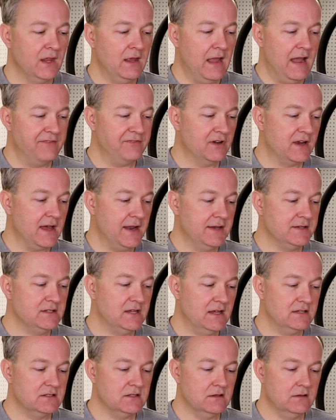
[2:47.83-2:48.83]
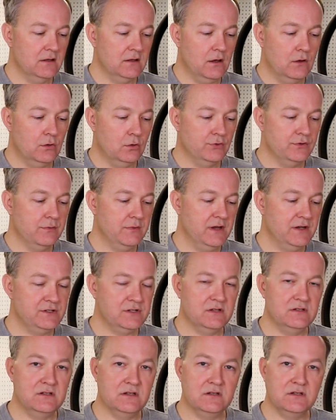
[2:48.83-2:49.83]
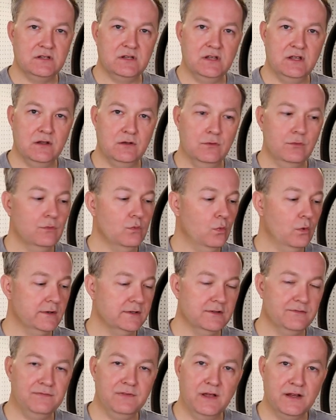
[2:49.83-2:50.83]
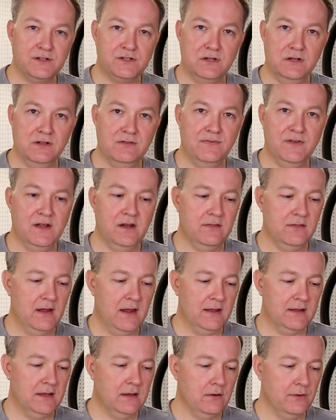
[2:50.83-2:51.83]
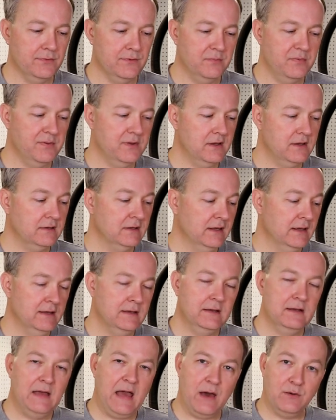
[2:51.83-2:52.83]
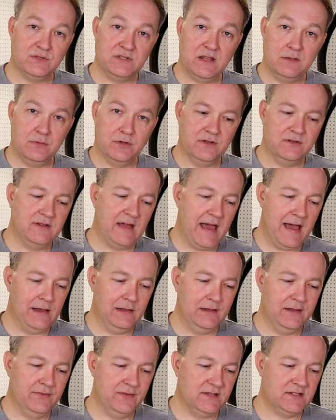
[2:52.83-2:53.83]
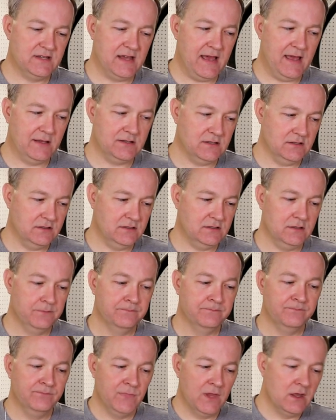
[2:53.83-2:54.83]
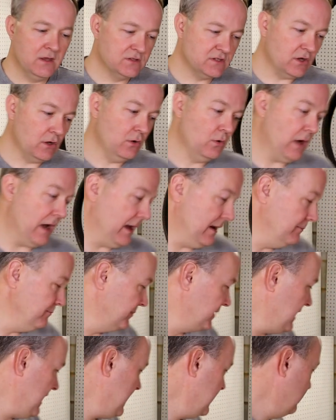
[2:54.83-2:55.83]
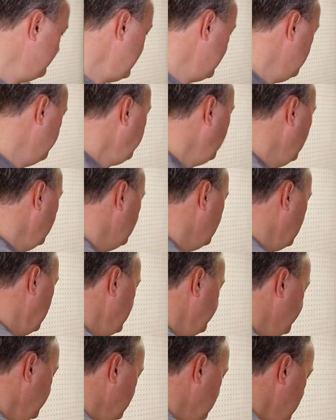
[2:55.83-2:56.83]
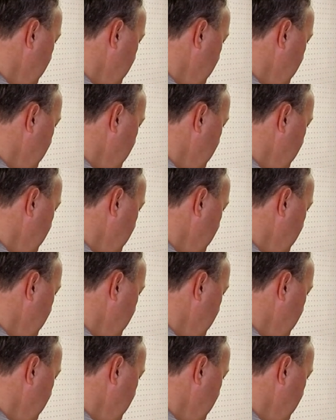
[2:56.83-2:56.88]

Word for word: after kind of testing the whole dimensions and seeing what deflection, if any, that I get on the bit, I was able to dial in the sizes. So I'm kind of at a point where I feel